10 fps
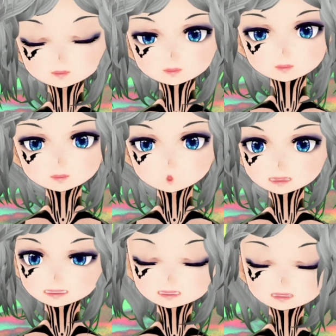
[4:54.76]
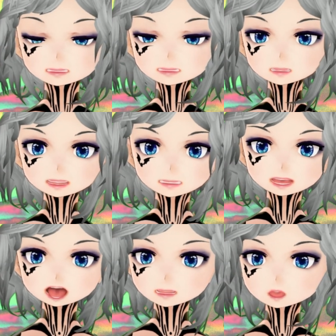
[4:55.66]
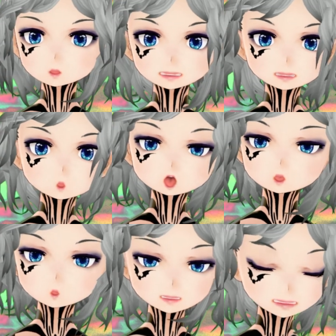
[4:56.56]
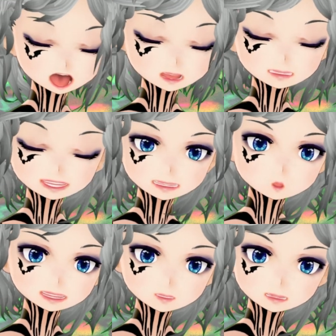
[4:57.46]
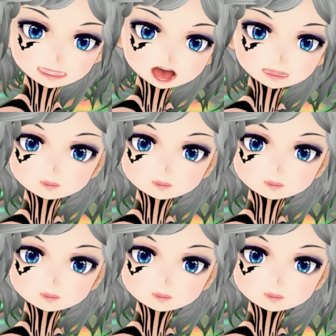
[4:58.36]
Basically, just throw the thing out and buy a new one, which is not really eco-friendly, right?